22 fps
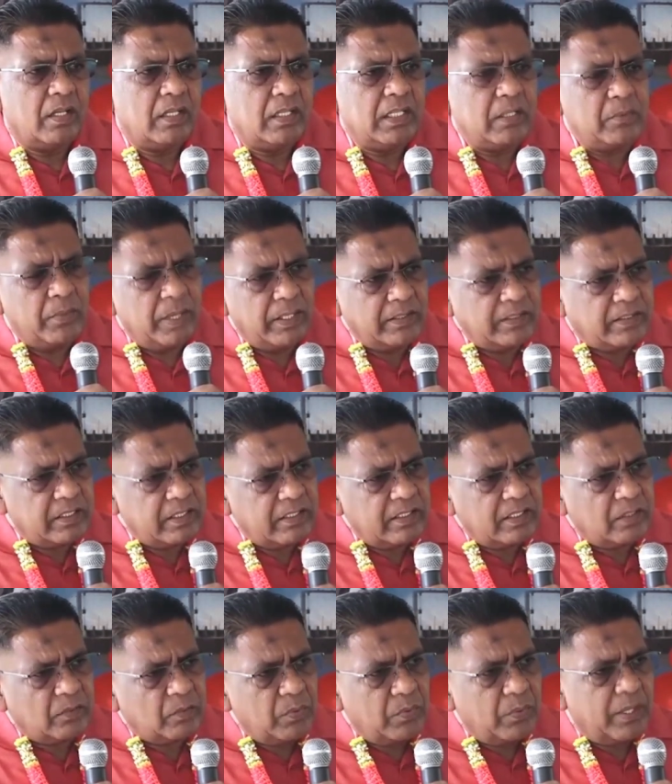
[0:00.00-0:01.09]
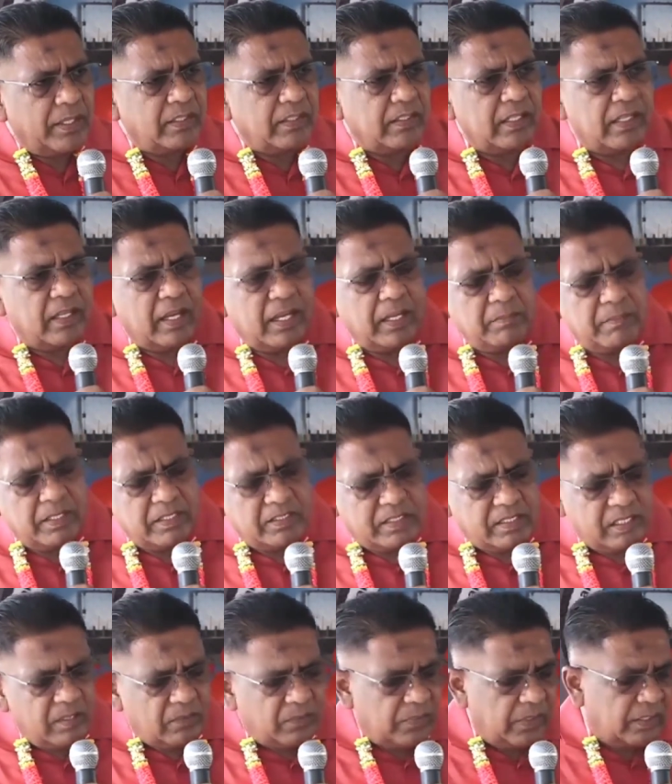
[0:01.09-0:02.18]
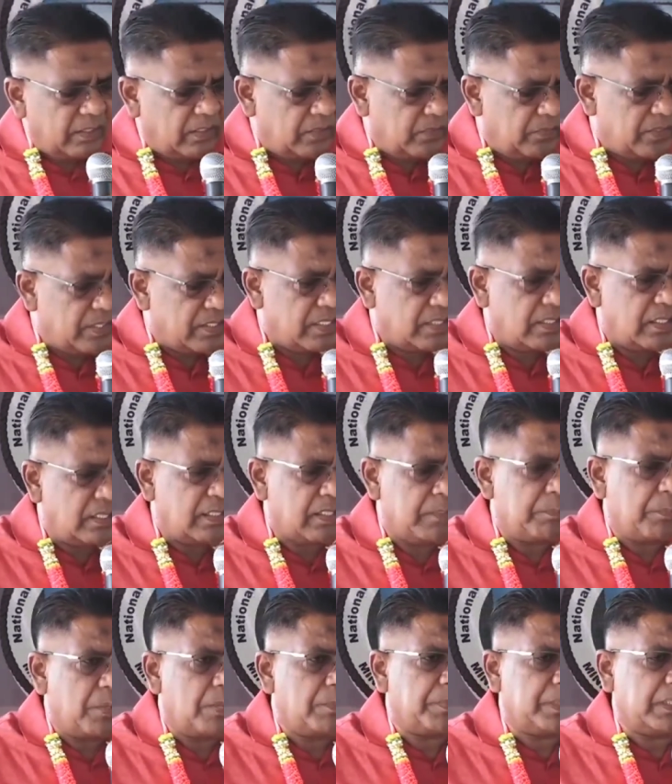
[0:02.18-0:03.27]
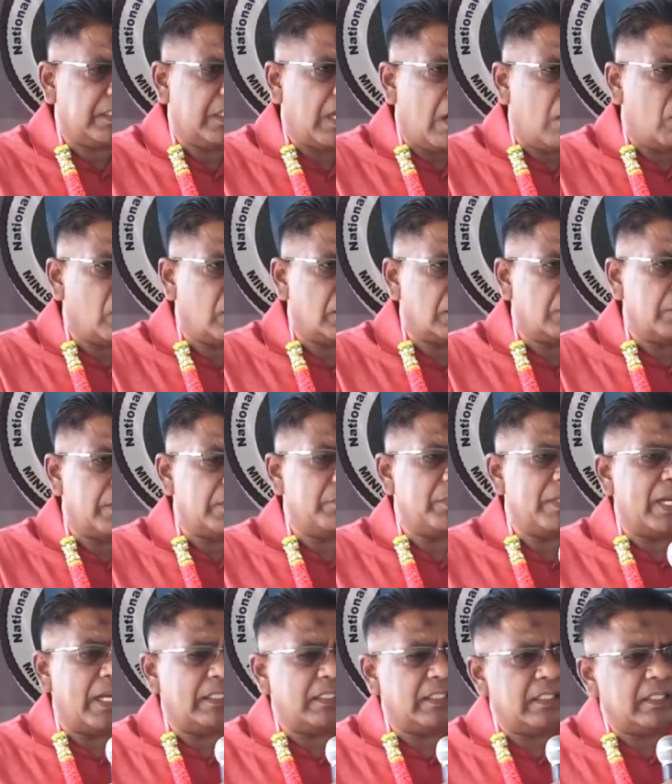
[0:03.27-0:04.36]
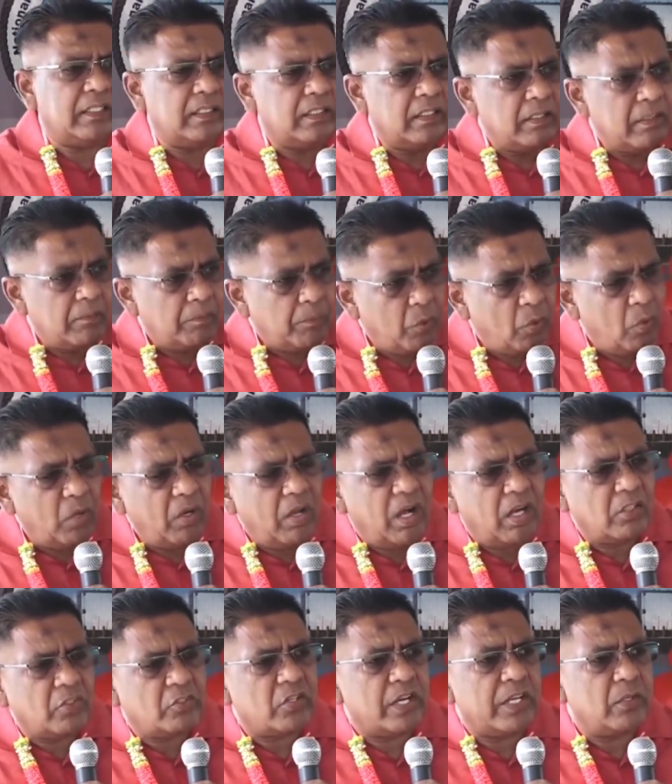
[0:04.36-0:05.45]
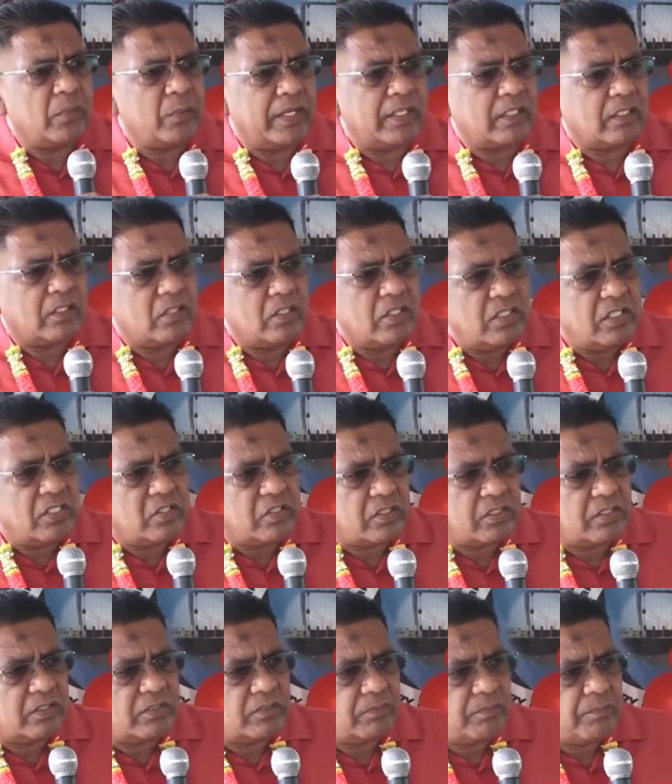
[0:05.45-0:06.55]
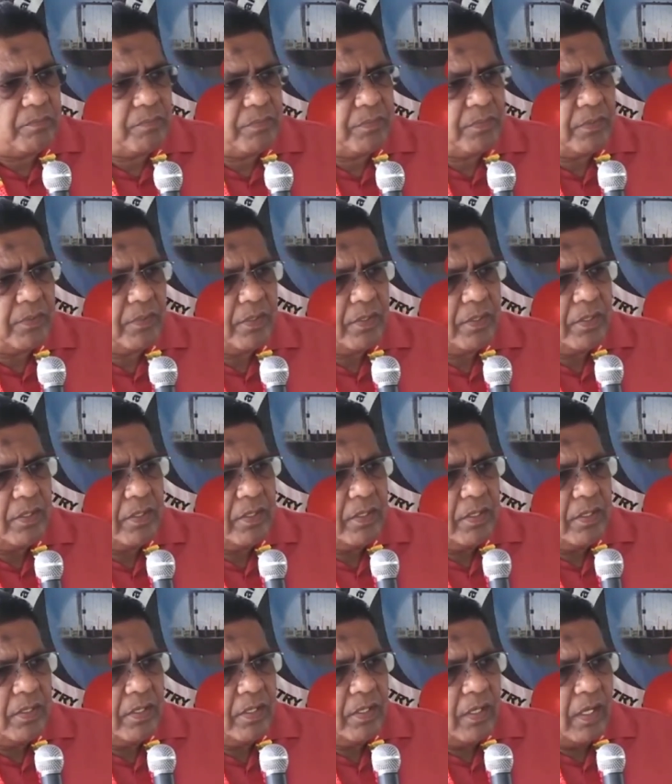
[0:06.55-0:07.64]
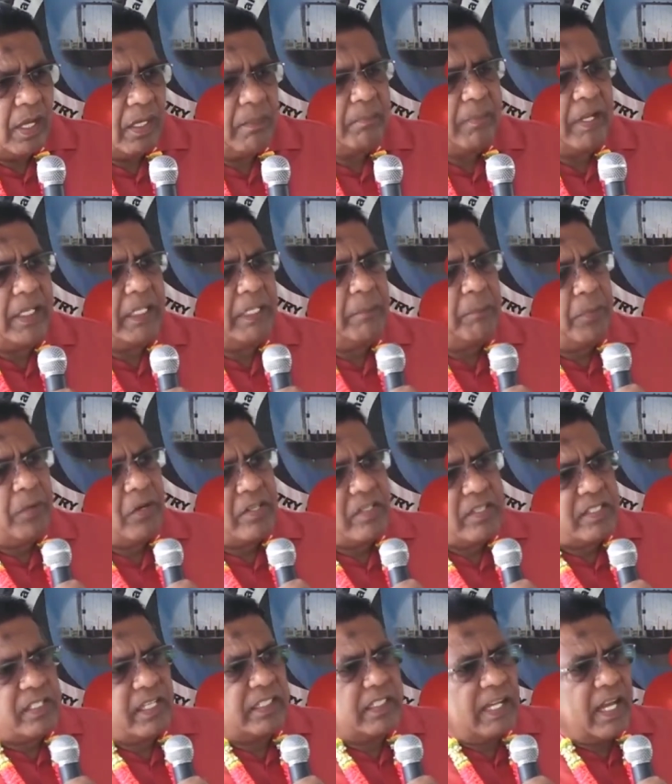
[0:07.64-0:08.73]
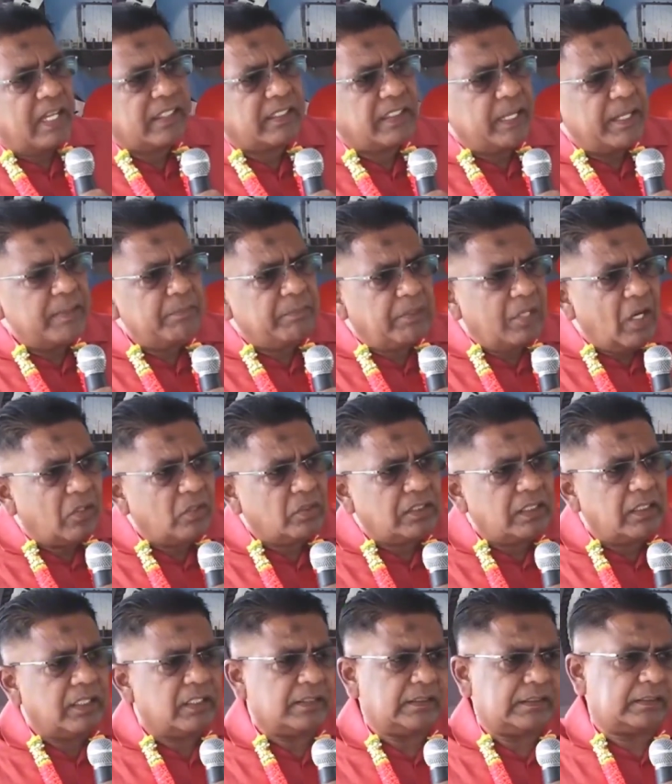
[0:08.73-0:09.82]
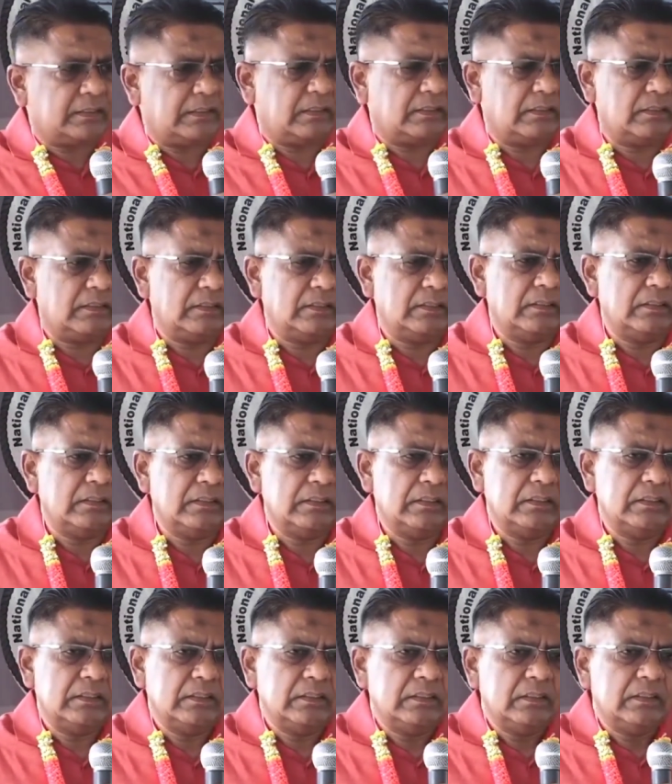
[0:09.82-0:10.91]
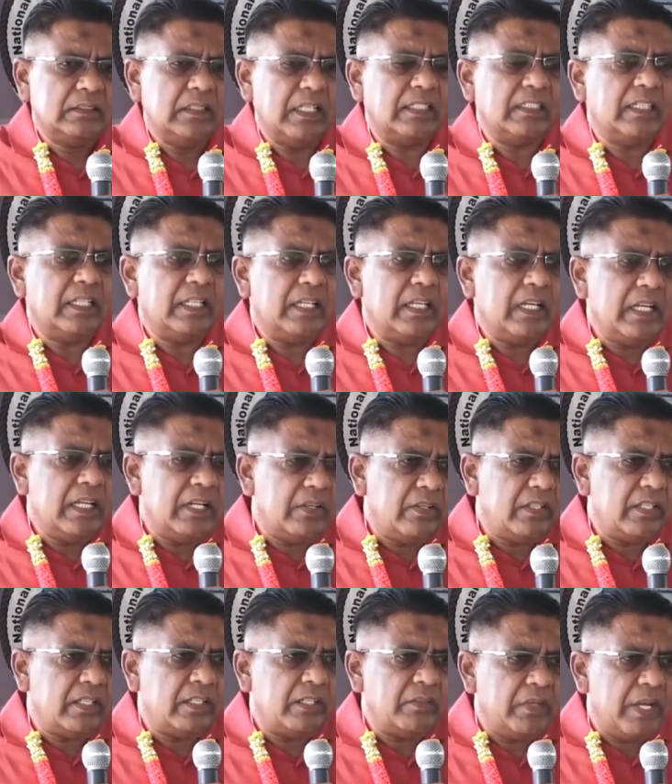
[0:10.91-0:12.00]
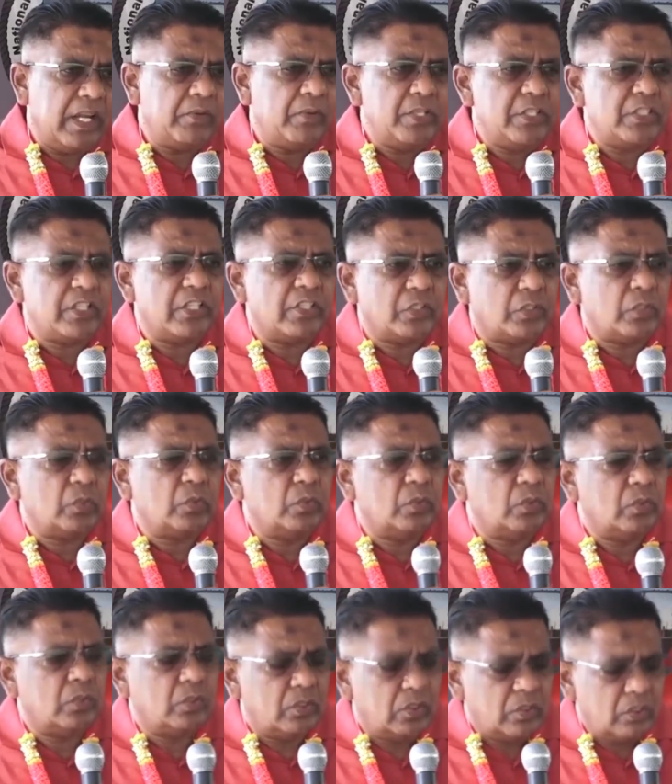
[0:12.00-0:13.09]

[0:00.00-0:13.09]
He mentioned that I myself went and visited the Pompadawa when we had the prolonged dry weather condition. And many persons at that time doubted us that the area in Region 2